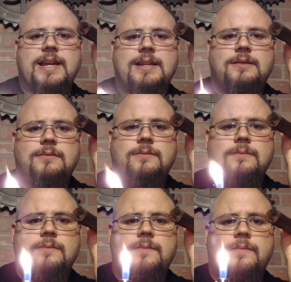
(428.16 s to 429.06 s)
it,
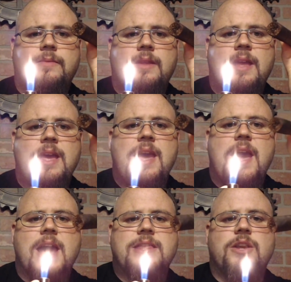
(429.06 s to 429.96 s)

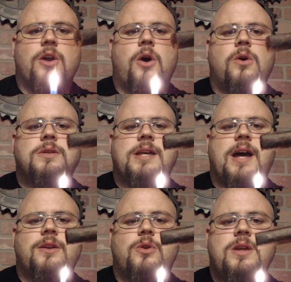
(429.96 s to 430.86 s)
and then hold it
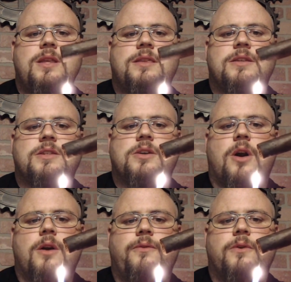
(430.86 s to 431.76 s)
underneath the
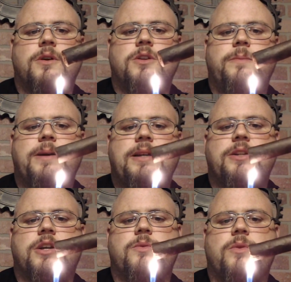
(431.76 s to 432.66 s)
cigar for a little bit.
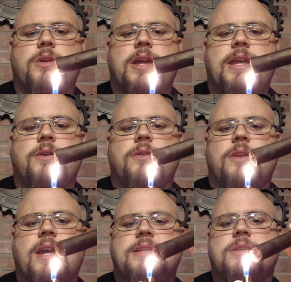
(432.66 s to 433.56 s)
You're going to want to get it
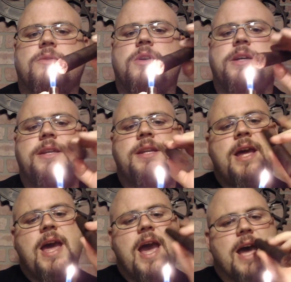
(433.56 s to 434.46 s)
nice and good.
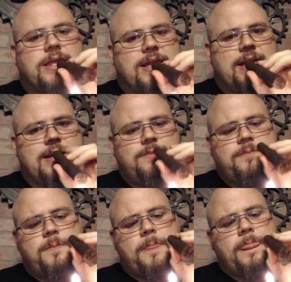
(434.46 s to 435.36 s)
And then
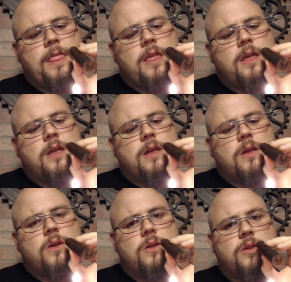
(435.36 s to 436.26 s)

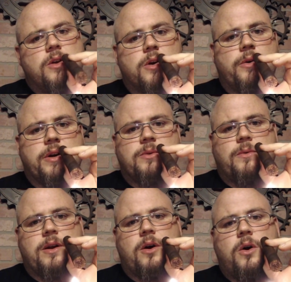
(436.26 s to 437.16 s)
you're going to
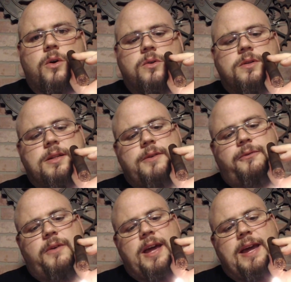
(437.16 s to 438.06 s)
want to hold the
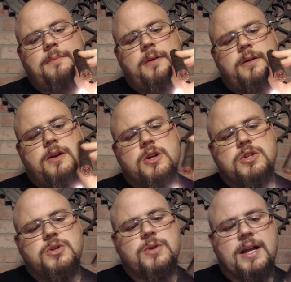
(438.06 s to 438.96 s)
flame.
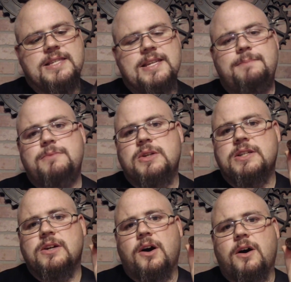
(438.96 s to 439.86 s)
Do not dip the
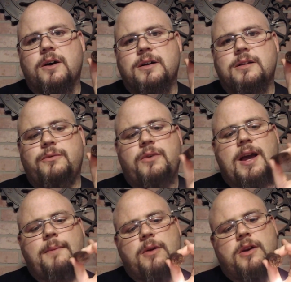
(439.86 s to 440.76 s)
cigar into the
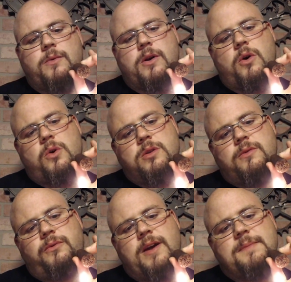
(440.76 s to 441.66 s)
flame. You're going to want to hold the
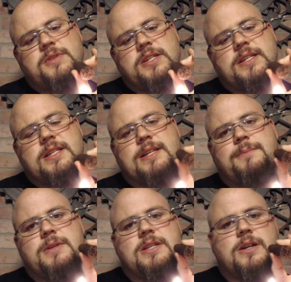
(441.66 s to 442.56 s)
flame just at the tip
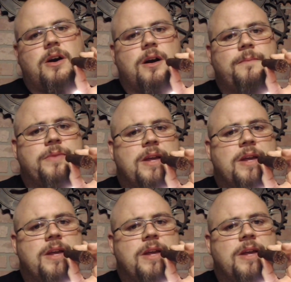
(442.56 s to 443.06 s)
of the cigar.